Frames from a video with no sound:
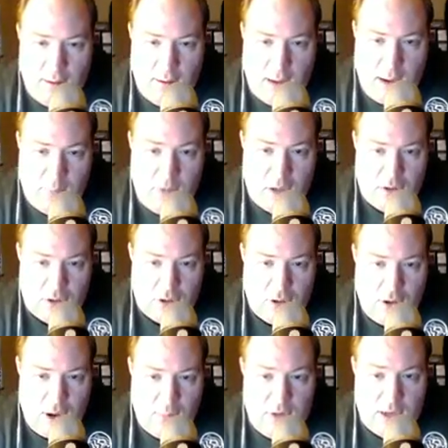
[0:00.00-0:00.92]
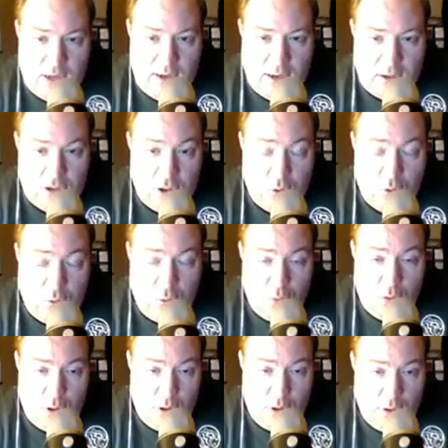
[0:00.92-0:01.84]
I'm not sure how many decks
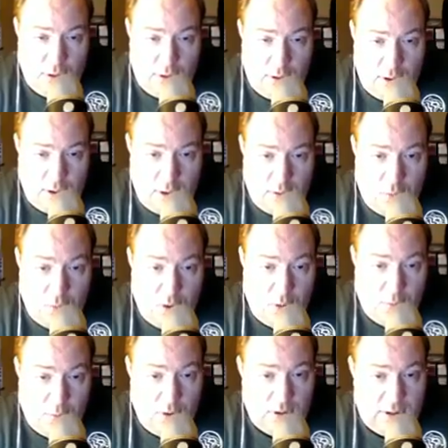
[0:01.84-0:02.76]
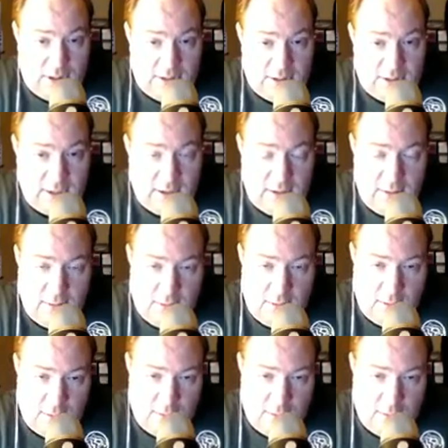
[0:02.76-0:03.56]
you want to put this in.